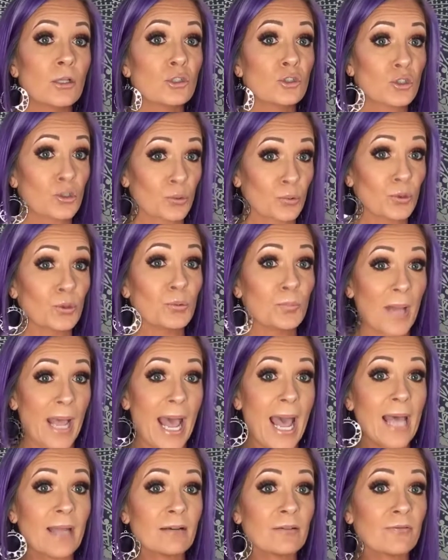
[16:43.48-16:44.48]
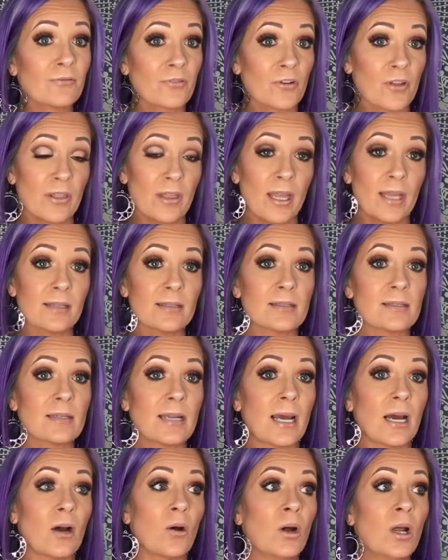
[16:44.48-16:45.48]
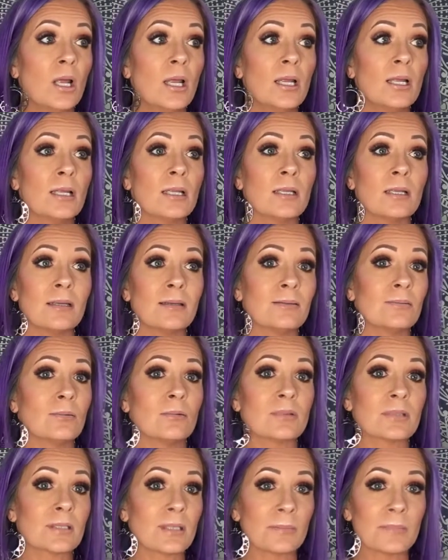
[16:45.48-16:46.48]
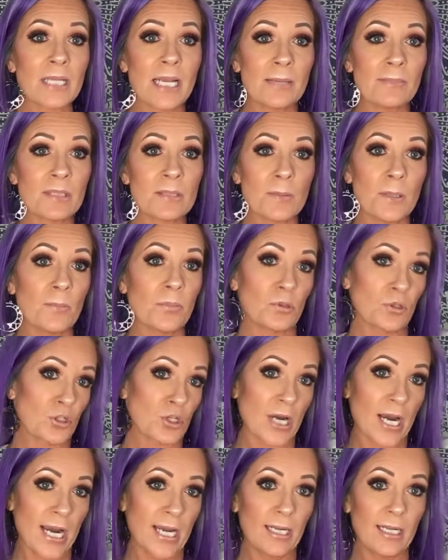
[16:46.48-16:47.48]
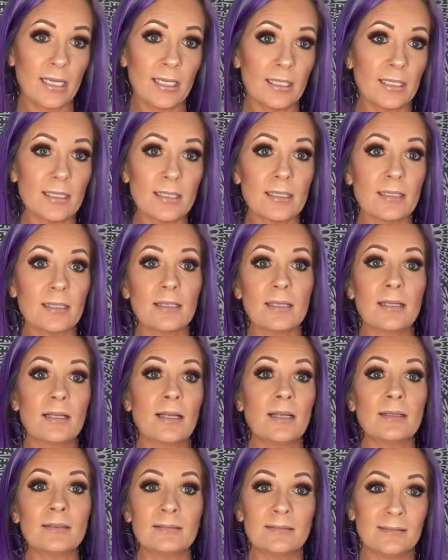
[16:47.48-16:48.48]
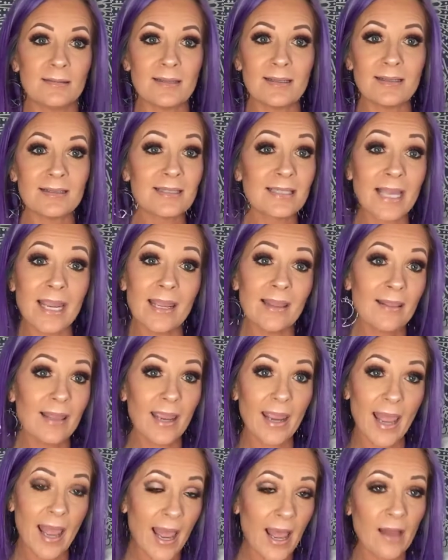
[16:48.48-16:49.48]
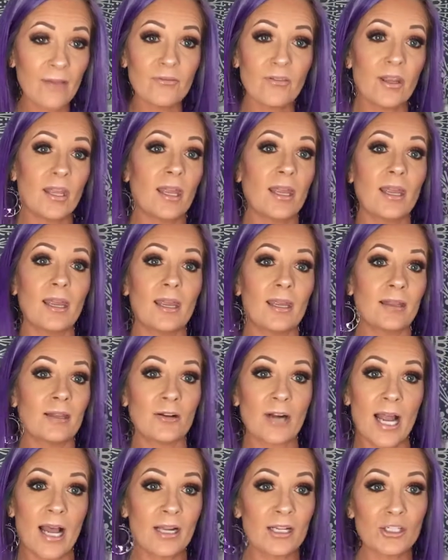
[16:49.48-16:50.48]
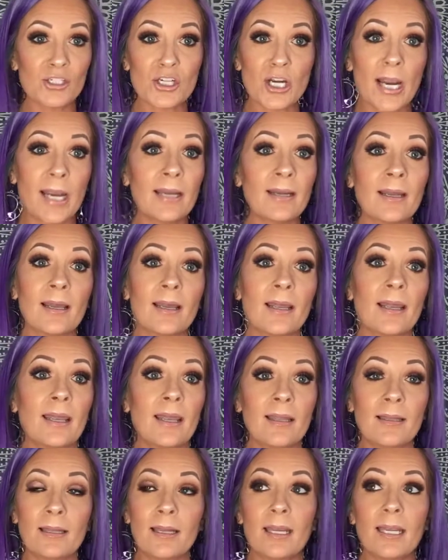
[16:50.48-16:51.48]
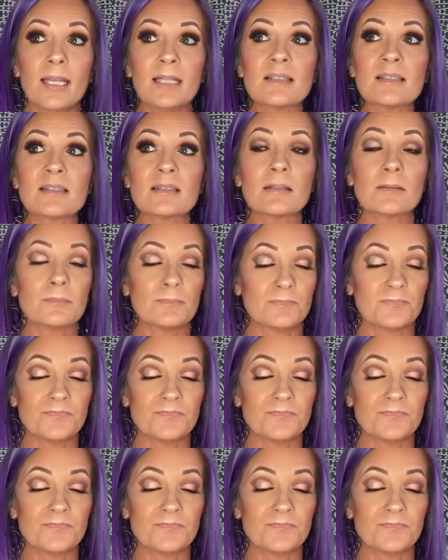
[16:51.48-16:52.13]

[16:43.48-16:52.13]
true patent for this. Now, sometimes people try to say they have it and they're out of China, and it's